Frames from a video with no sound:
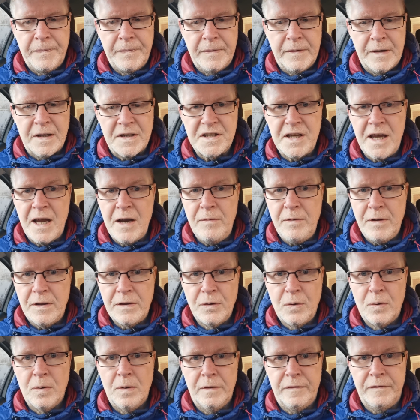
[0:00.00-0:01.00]
a scary
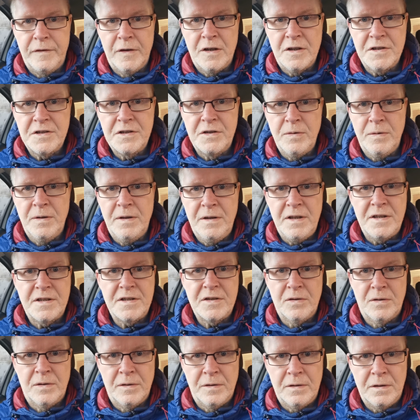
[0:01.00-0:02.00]
thought at first doing
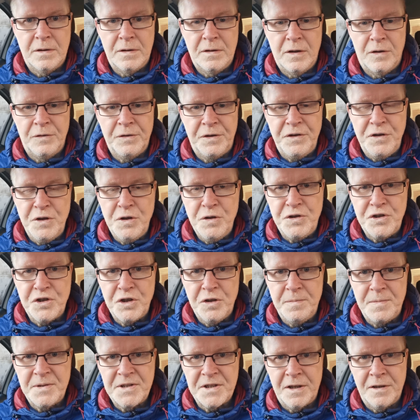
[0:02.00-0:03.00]
this on a on a
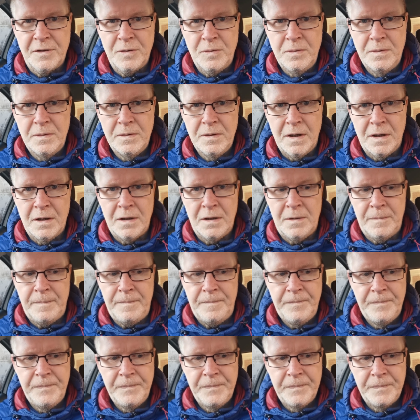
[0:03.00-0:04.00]
YouTube channel.
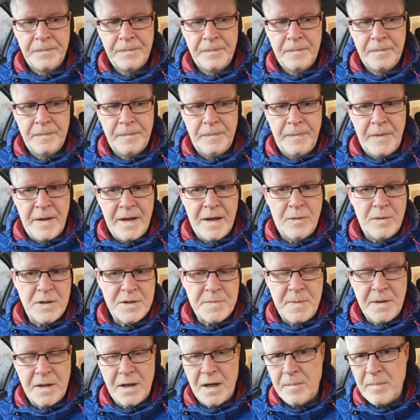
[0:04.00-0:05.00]
Um, now
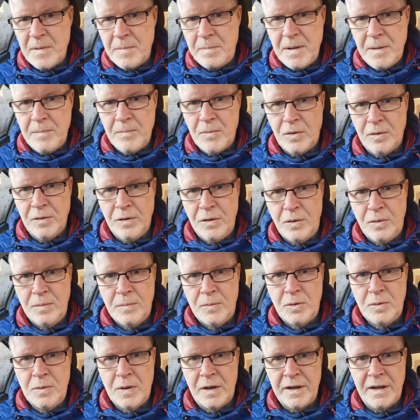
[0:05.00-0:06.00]
it's become a bit more
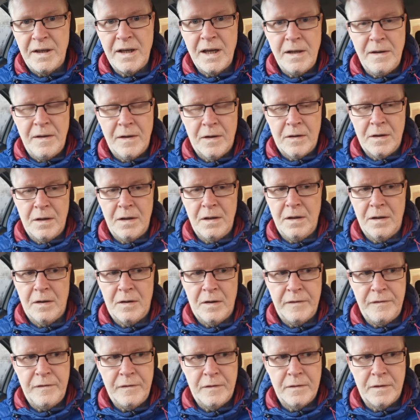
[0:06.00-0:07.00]
normal. And again, I,
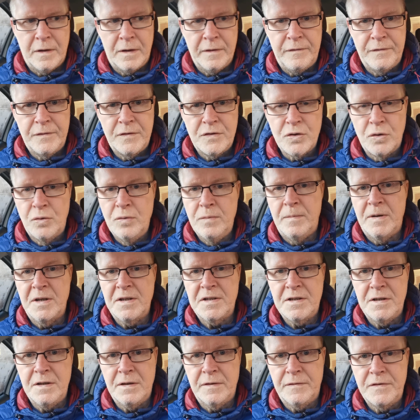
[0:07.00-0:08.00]
have I've taught
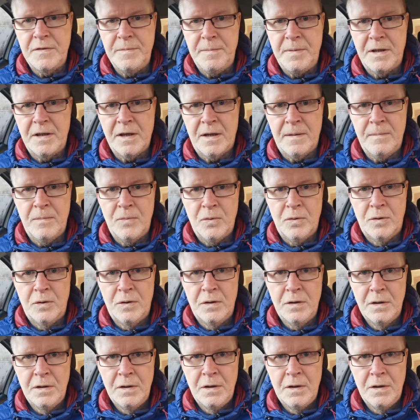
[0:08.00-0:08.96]
myself to become more